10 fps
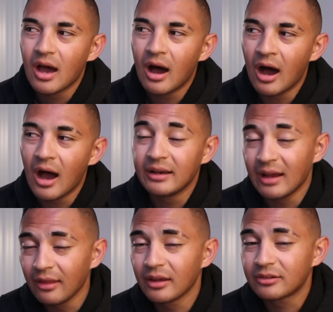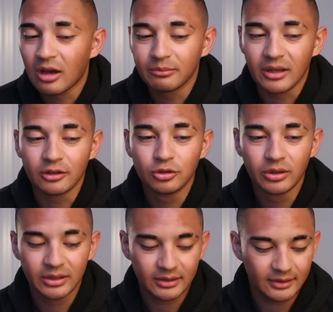And now that it's come down
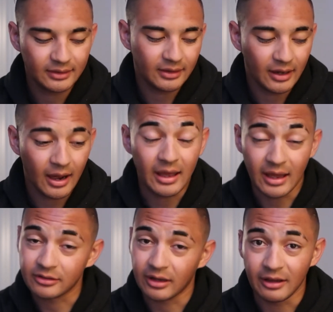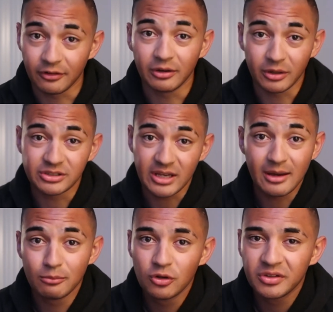to it, I very much
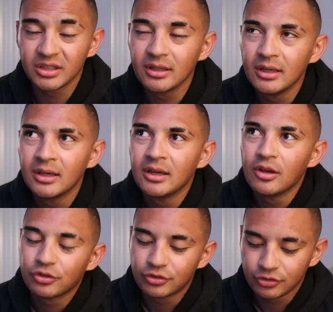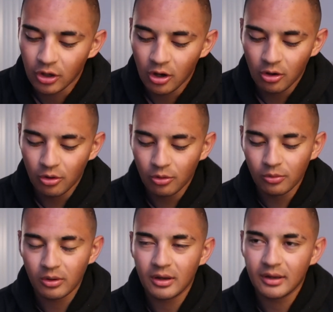am moving,
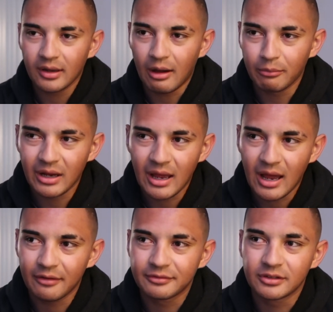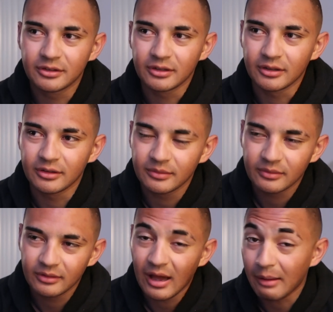so I'm gonna have to,
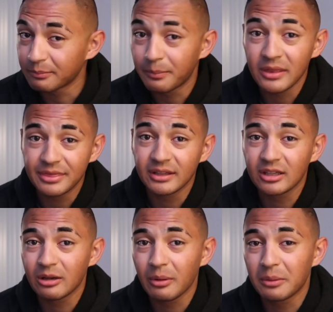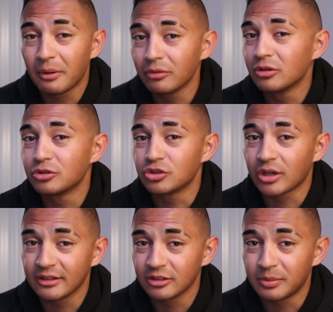I've been thinking about it, but I want to know what your
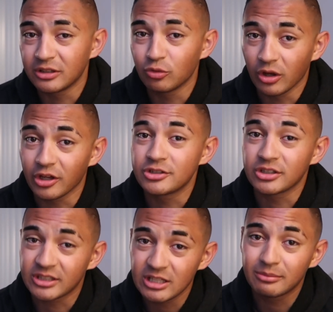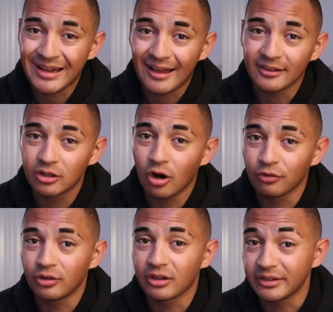guys' opinion, whether I should keep
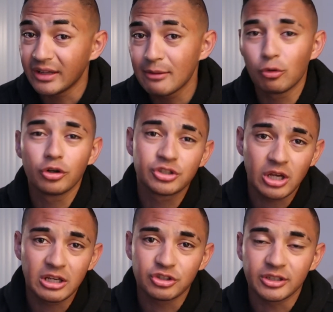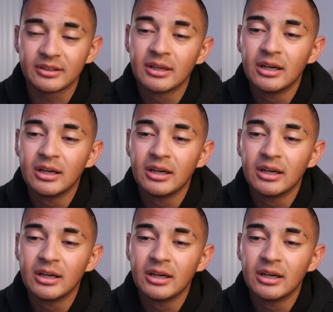CaliCar Vlog the name or change it.